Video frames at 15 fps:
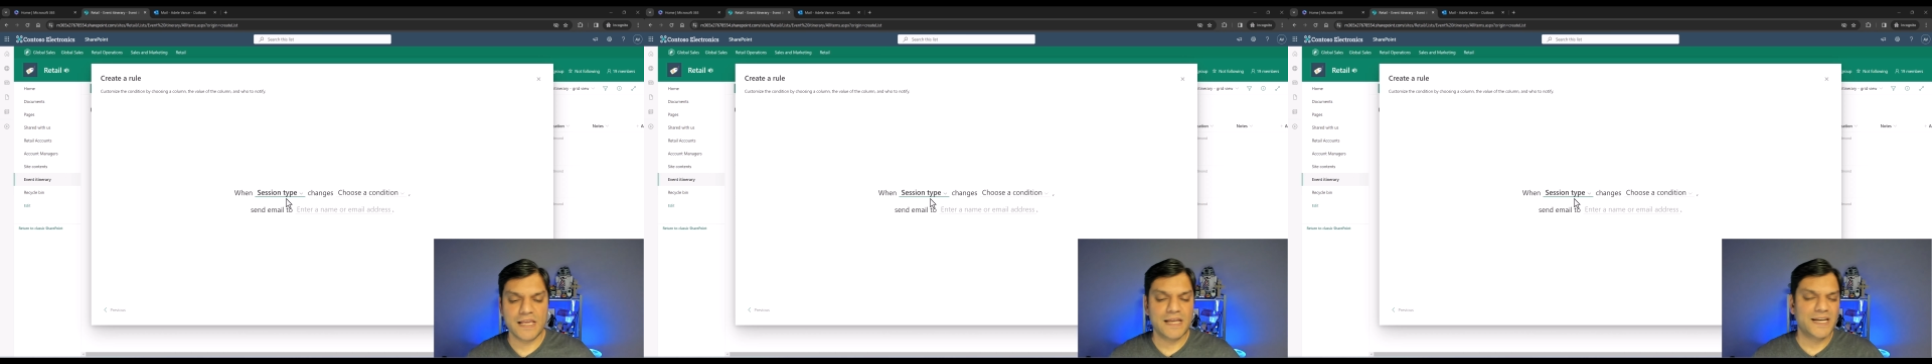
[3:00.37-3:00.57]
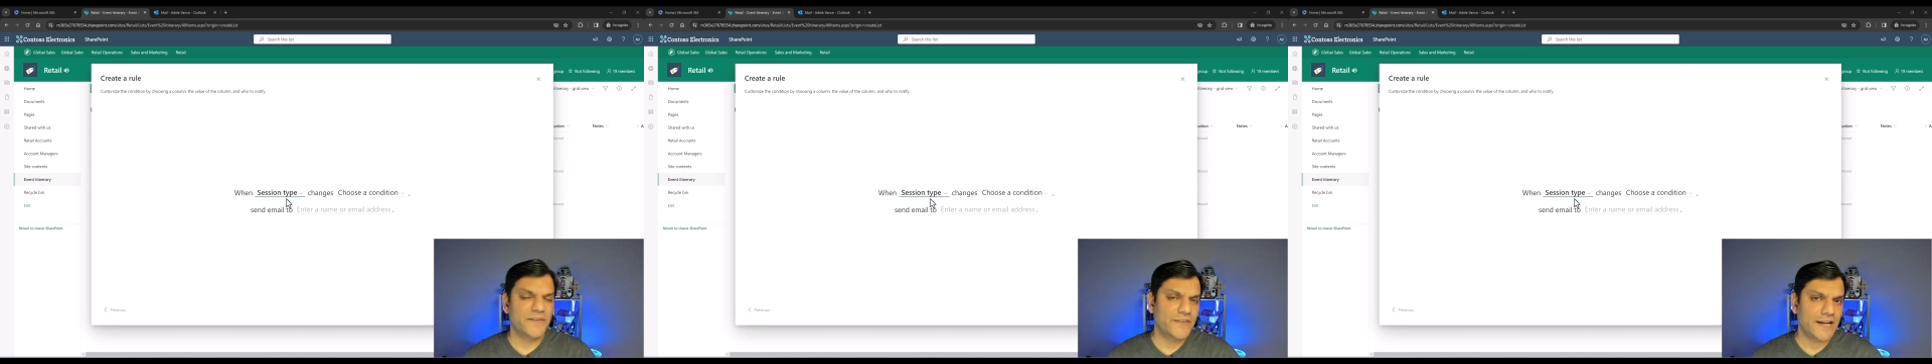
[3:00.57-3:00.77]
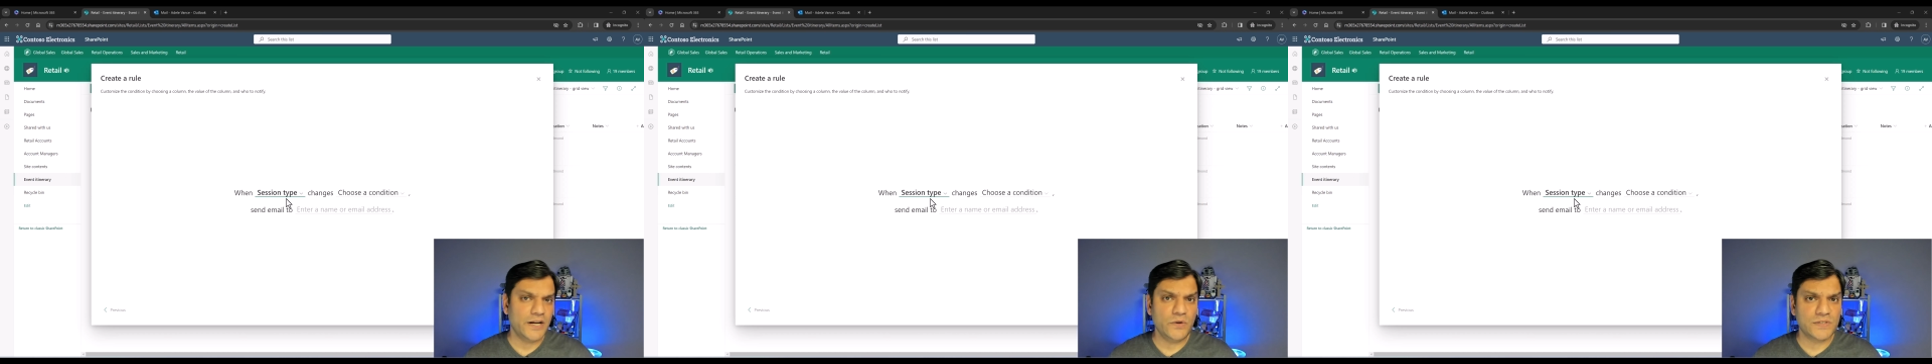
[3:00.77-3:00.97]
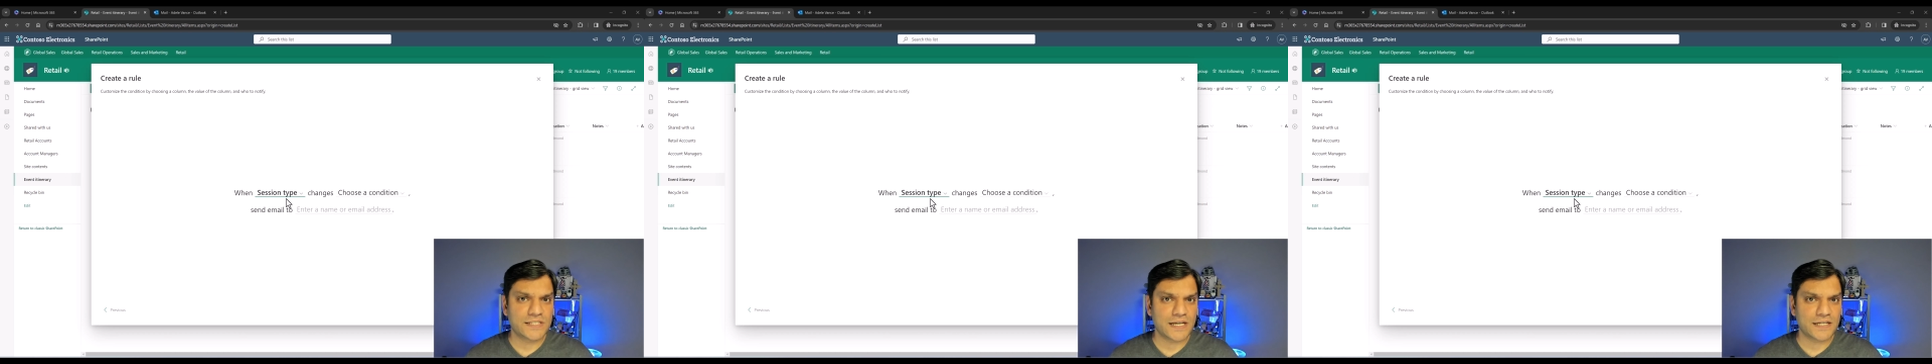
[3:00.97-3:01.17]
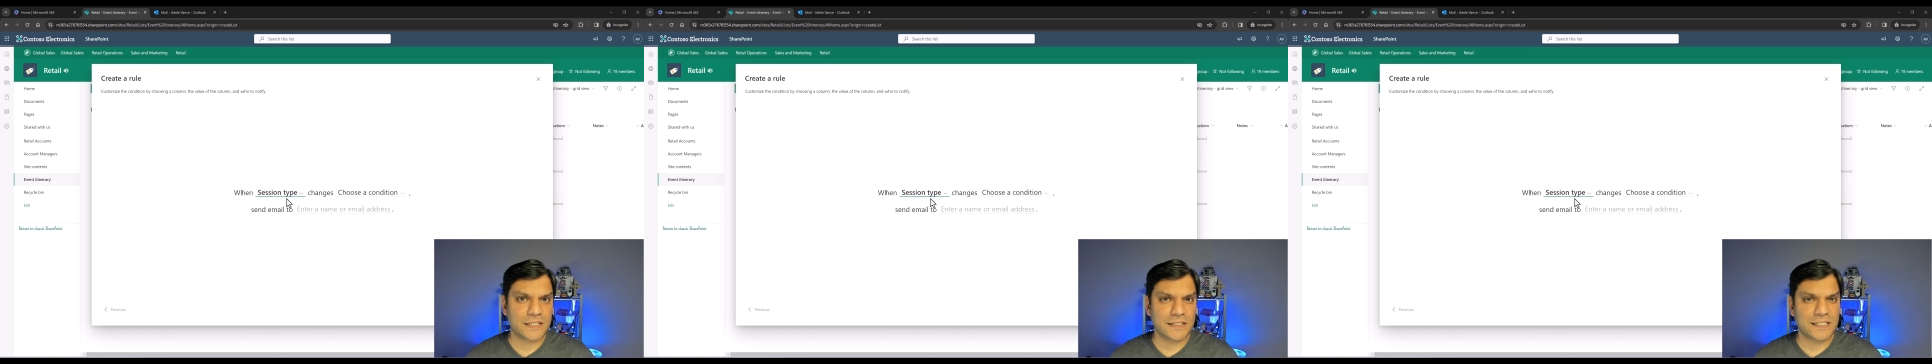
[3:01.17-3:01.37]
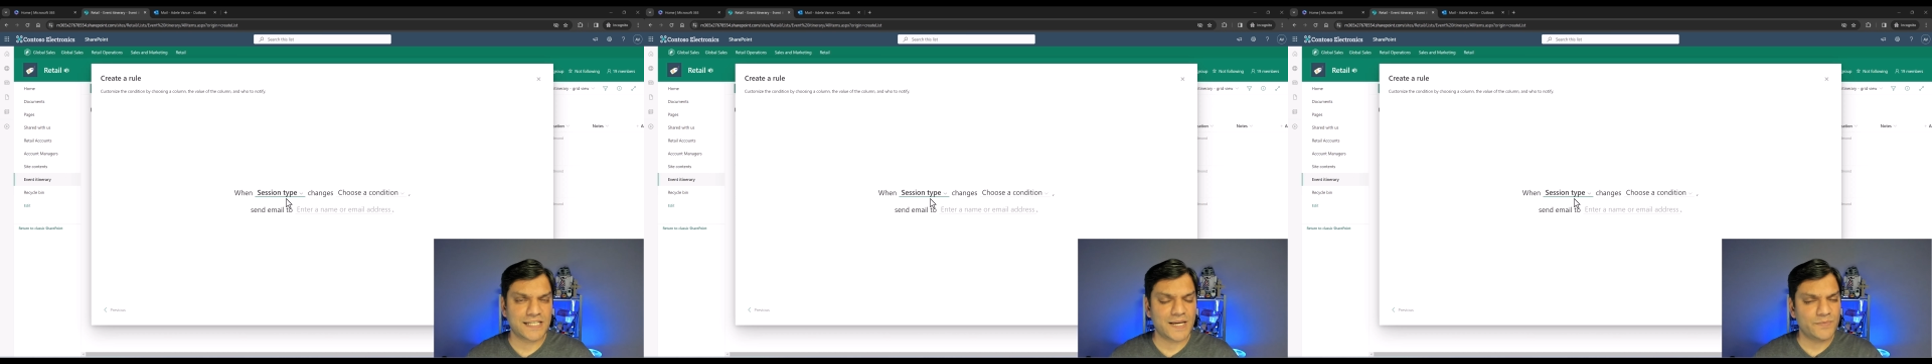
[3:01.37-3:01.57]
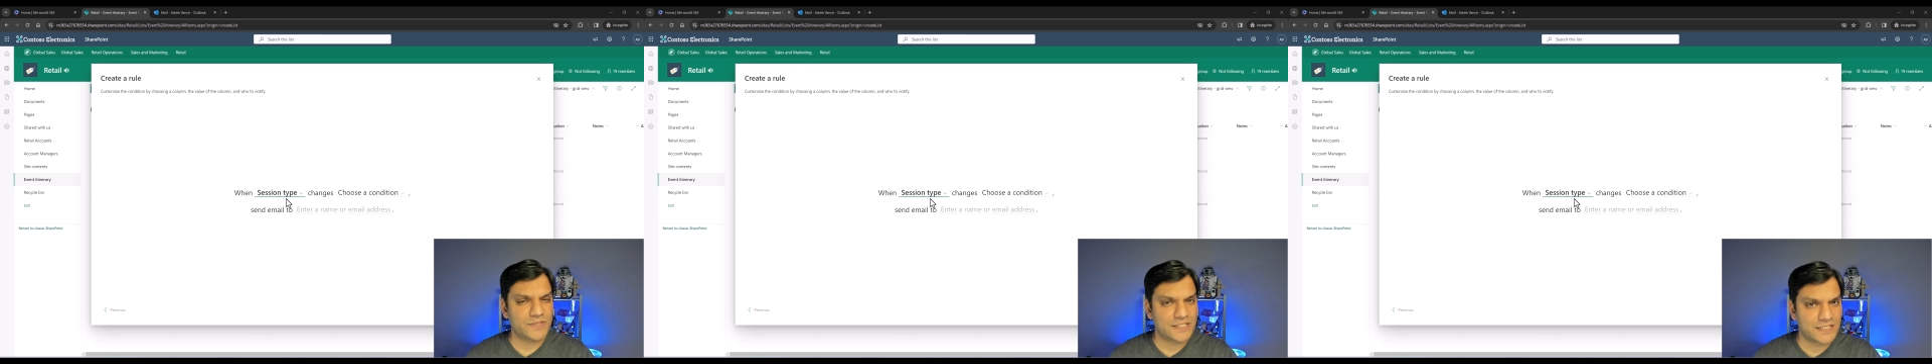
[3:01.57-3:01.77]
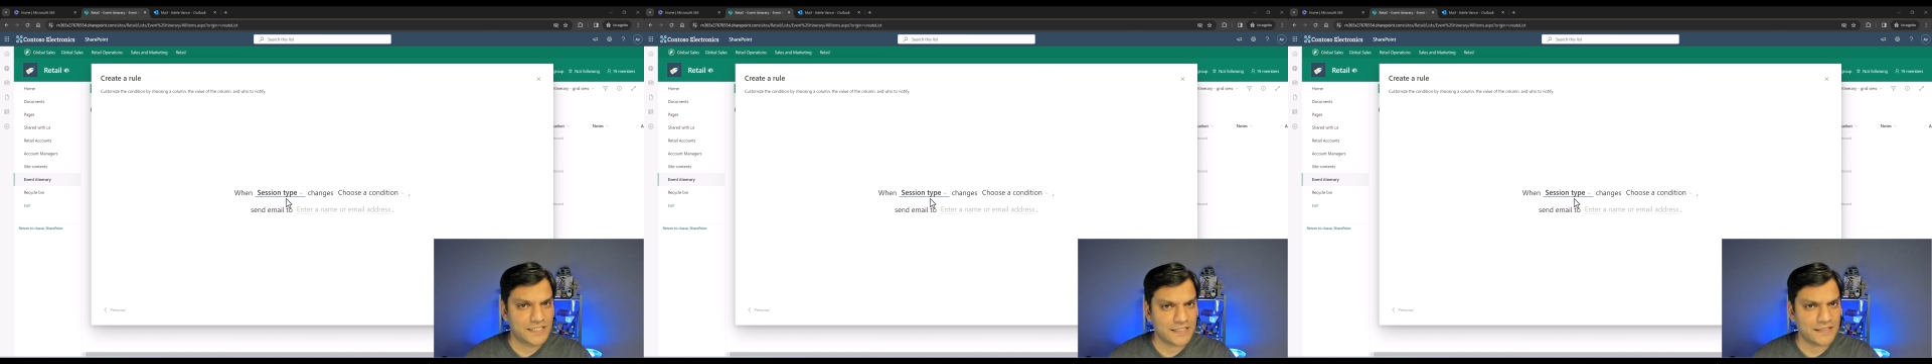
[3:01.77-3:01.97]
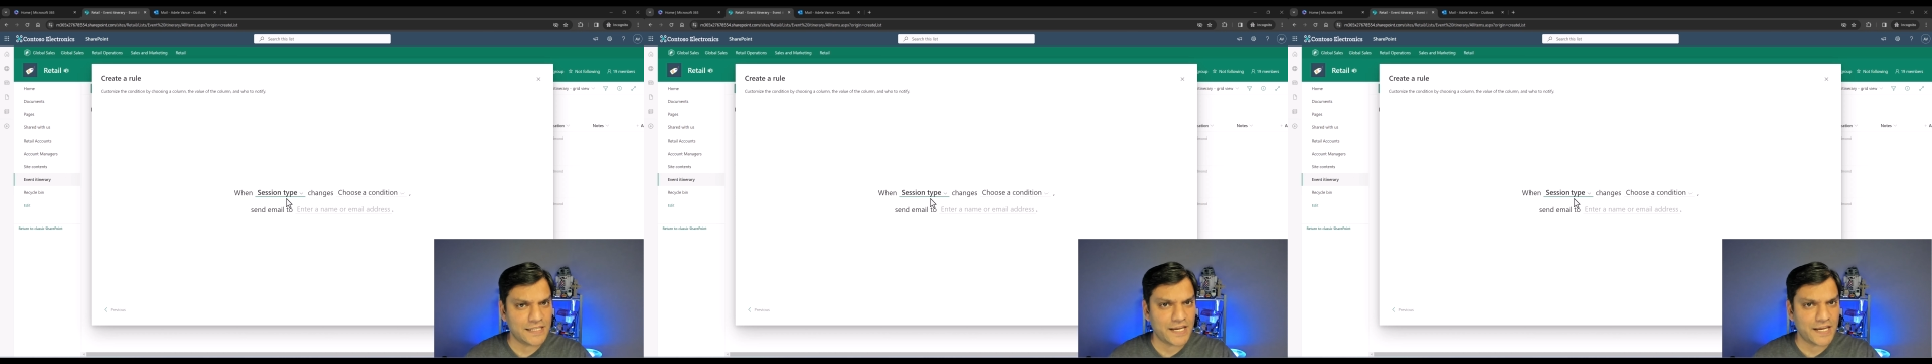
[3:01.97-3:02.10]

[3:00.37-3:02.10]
Now, when I do sessions type, still